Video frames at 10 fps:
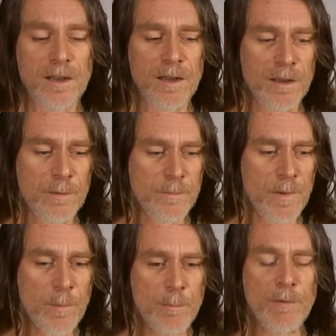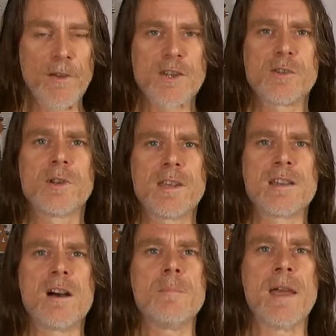I'm a professional
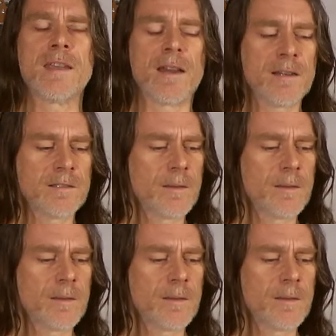guitar maker.